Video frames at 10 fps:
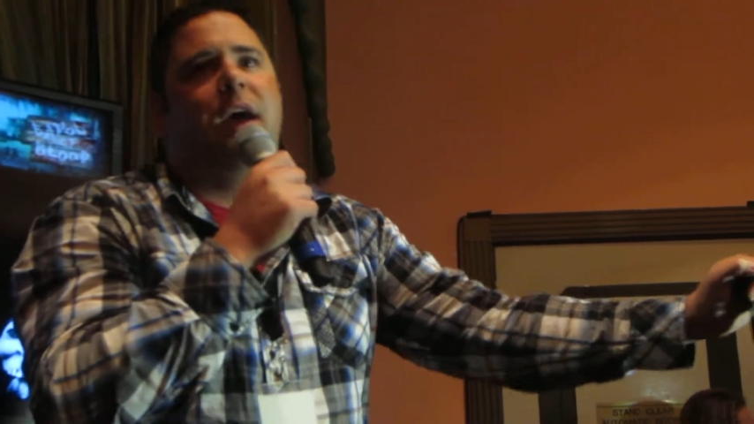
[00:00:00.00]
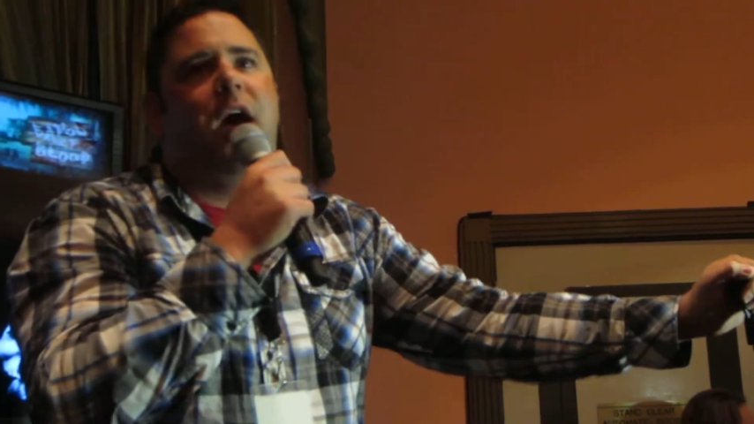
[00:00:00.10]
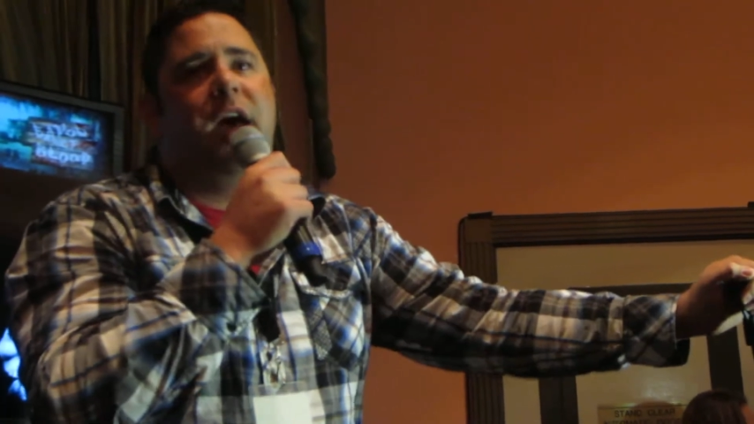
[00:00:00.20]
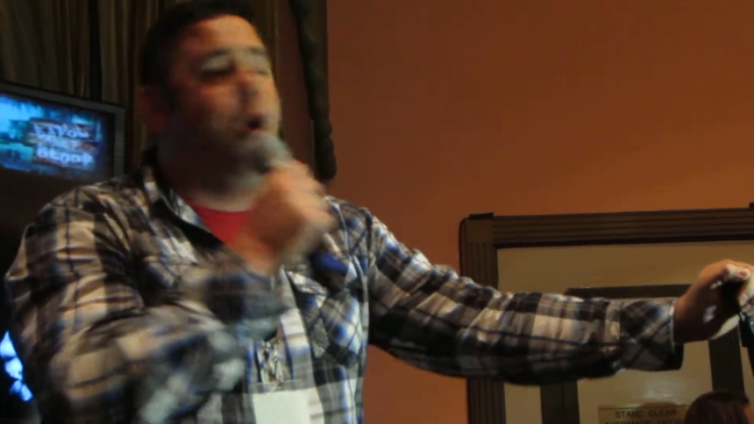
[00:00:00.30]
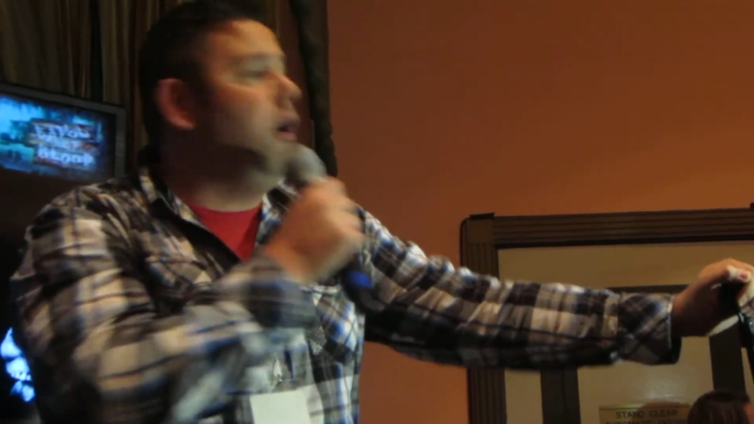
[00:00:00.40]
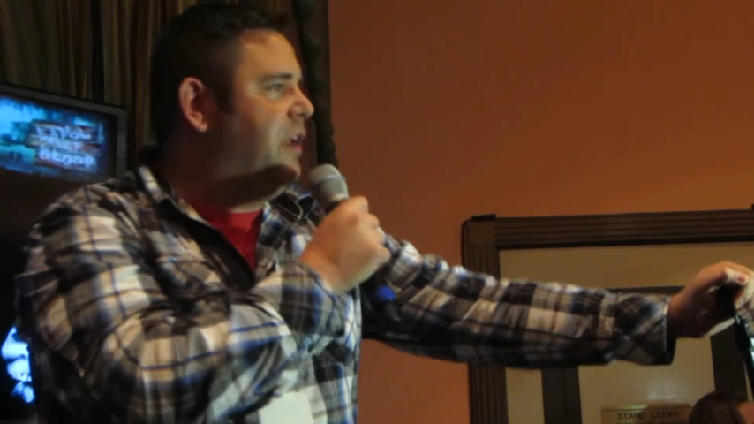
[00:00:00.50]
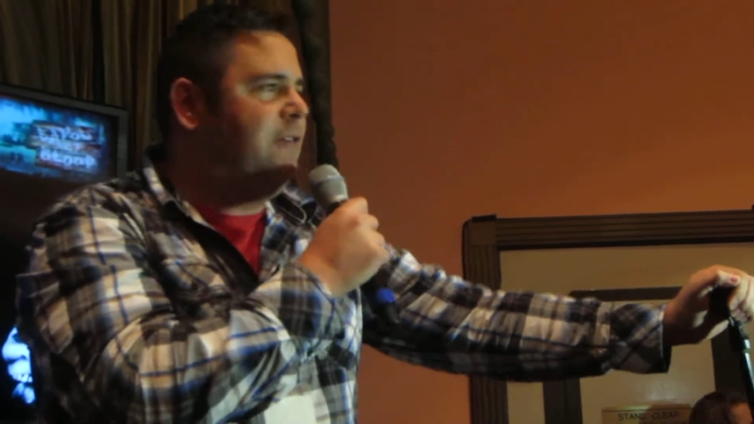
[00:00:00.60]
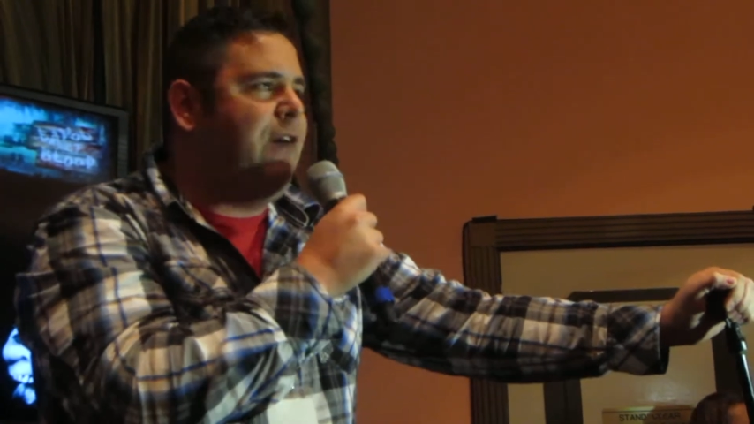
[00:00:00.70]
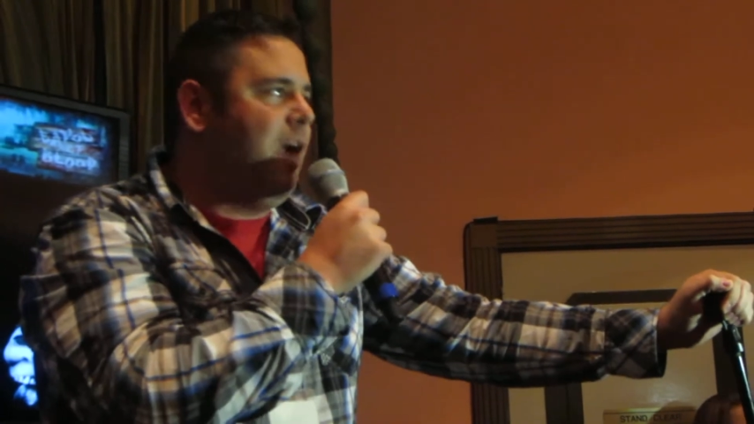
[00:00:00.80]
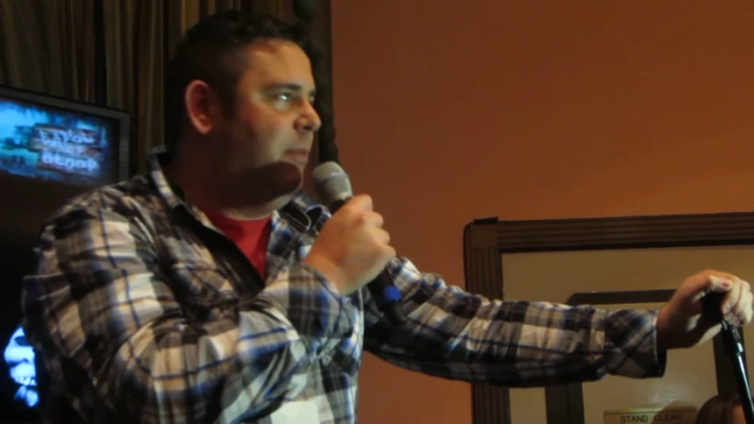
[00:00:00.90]
In all the
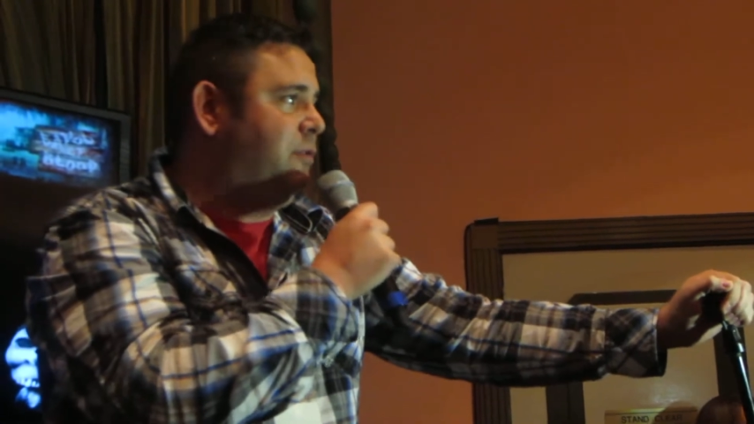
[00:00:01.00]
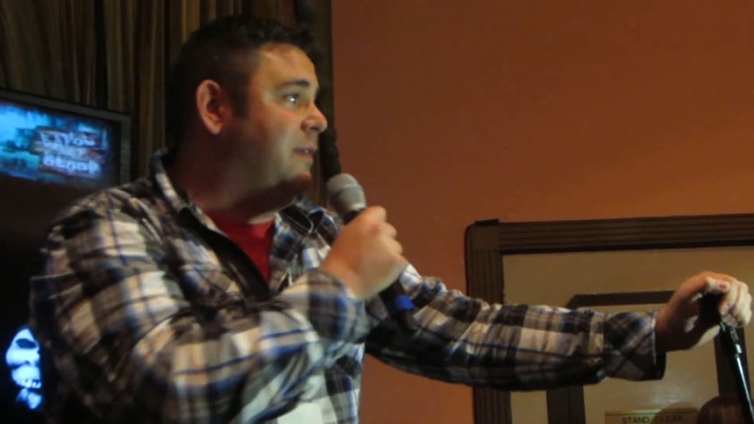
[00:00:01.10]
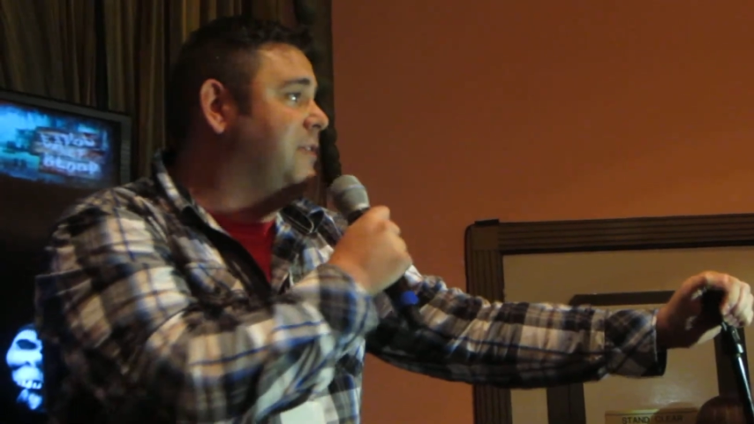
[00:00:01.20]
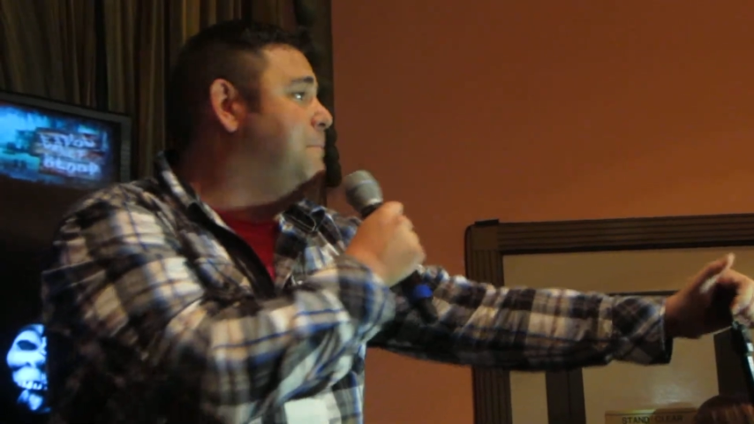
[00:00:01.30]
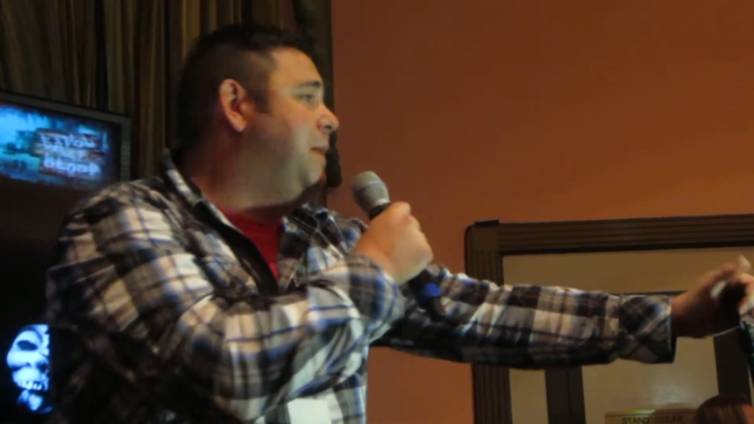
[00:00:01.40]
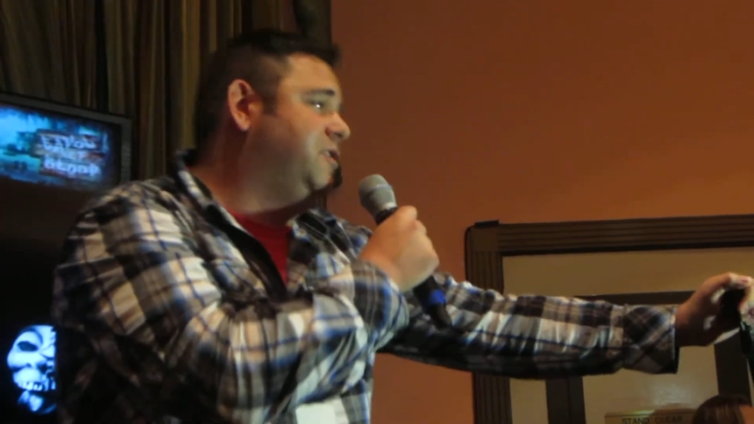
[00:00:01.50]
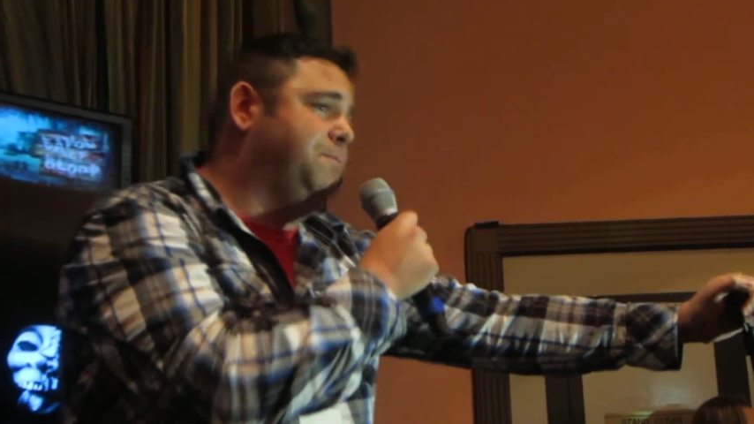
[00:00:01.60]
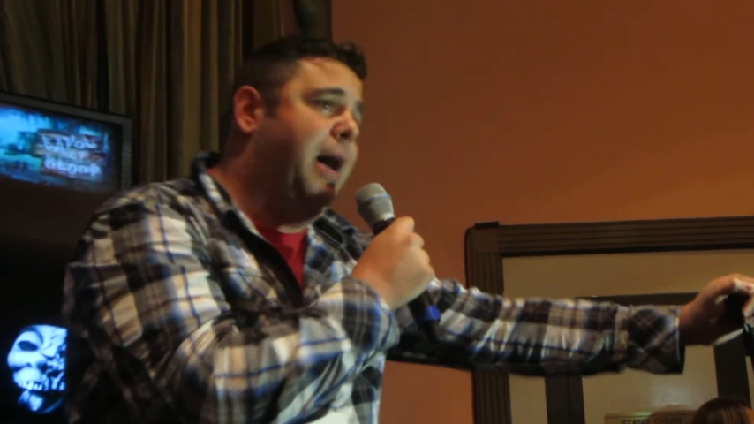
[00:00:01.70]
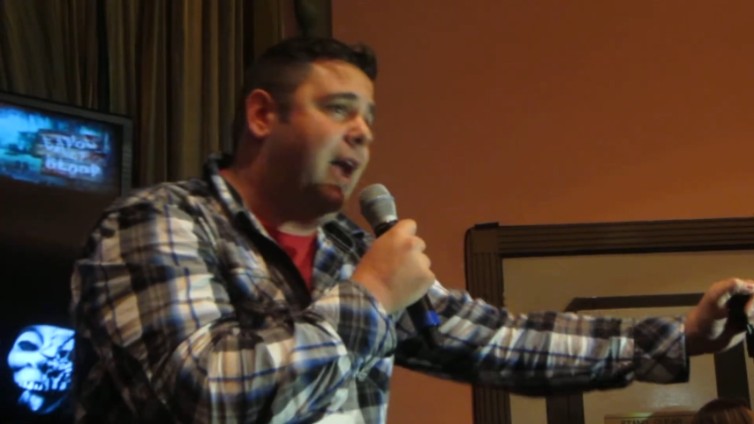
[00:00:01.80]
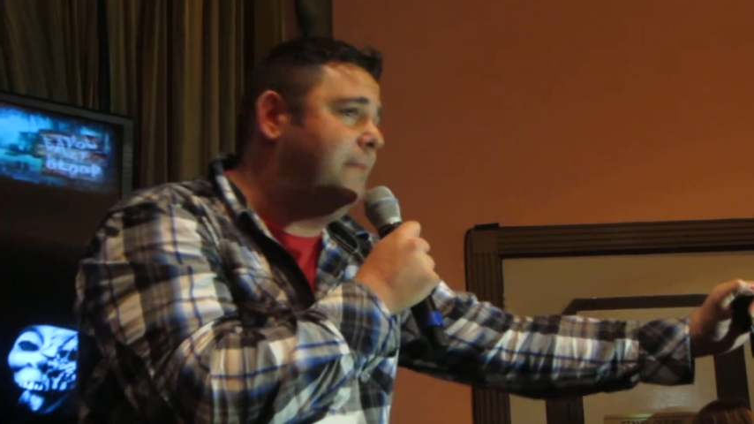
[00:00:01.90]
environments. We've got the big
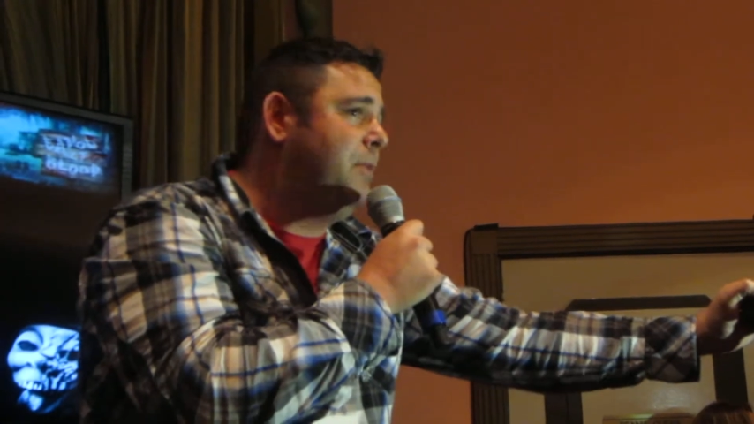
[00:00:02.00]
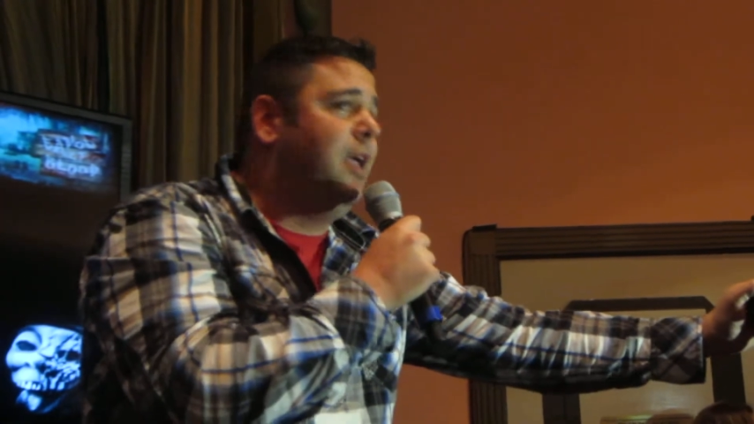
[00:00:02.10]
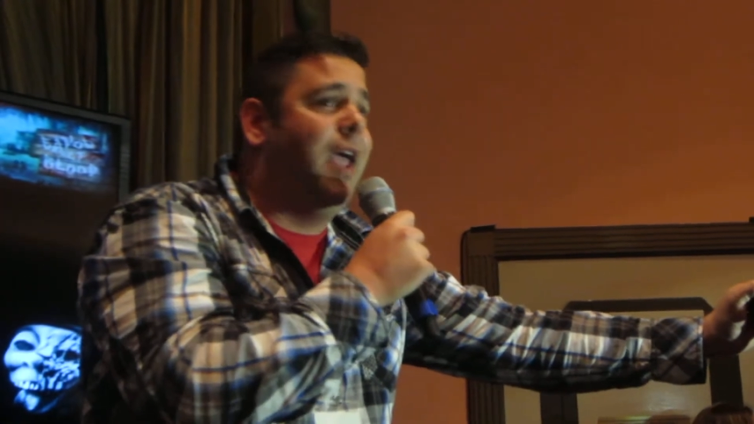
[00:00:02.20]
spot,